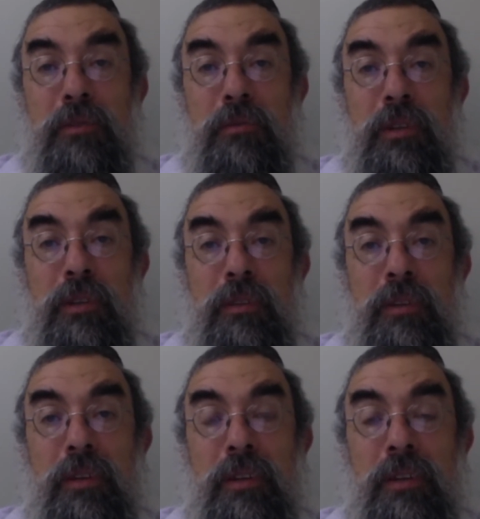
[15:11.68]
And so
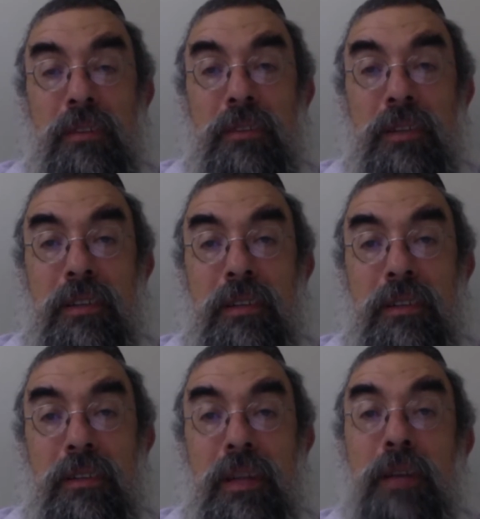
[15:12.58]
he passed away
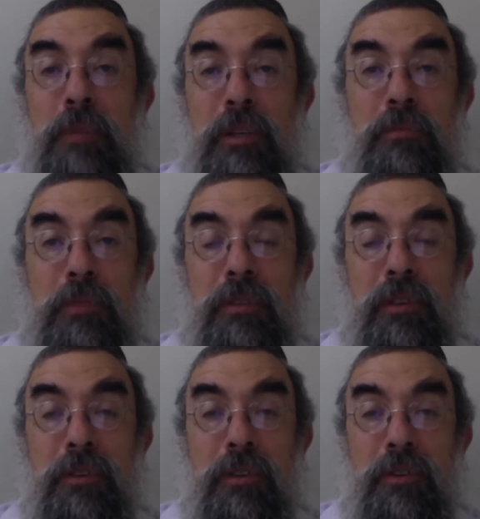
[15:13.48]

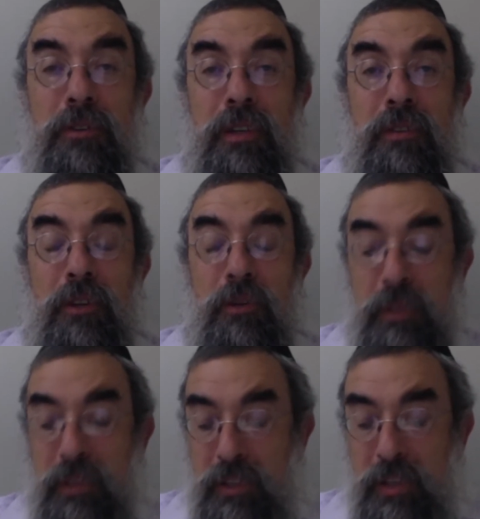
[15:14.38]
Lag BaOmer,
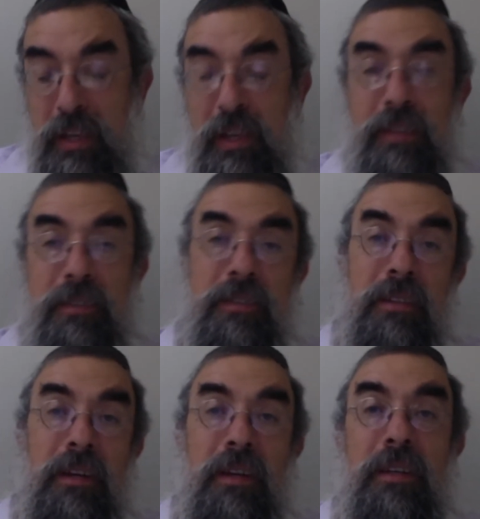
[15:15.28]
the 33rd day of the
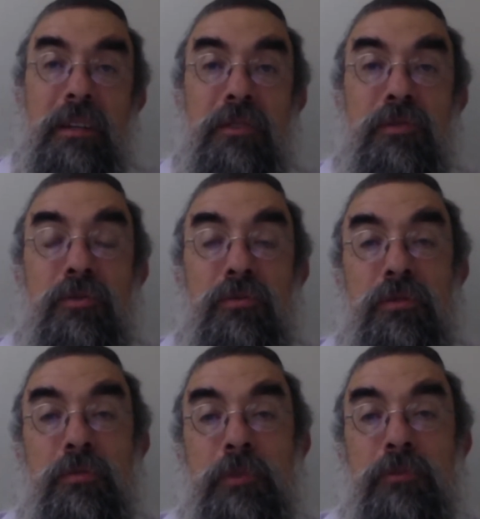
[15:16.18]
Omer, and he
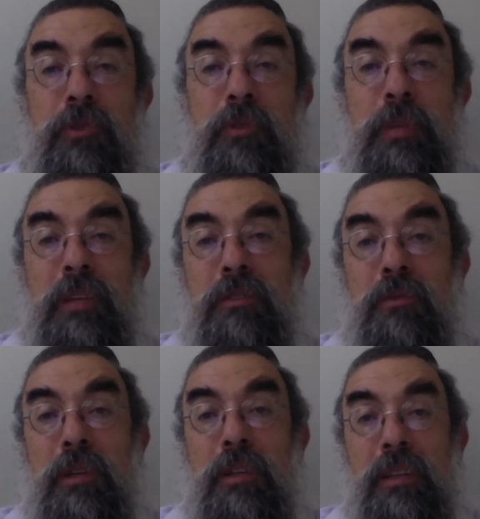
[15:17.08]
asked his
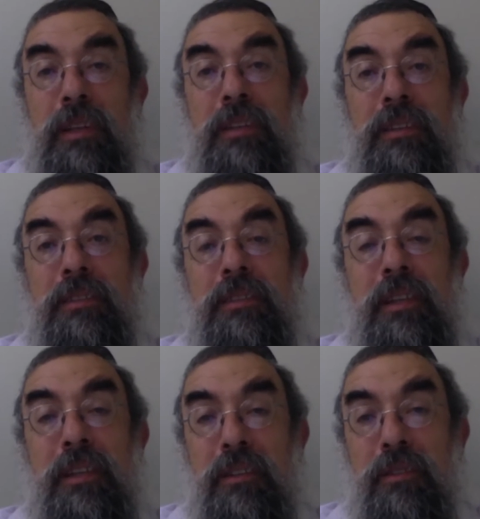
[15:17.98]
students before he passed
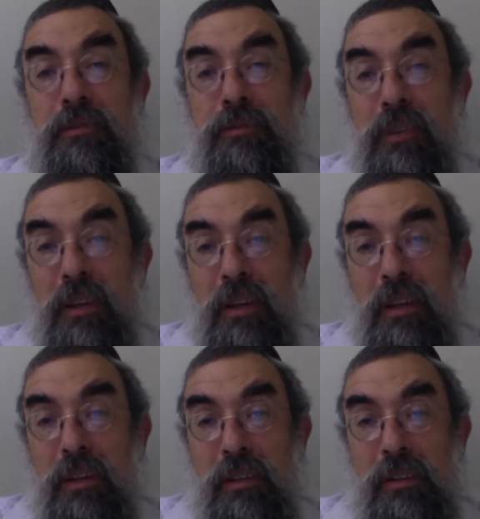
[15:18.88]
away that his
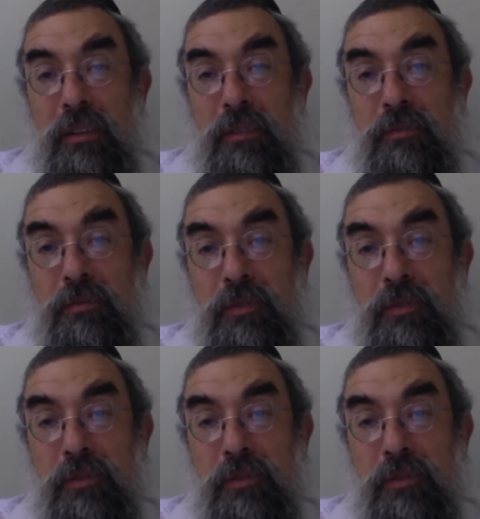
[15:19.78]
day of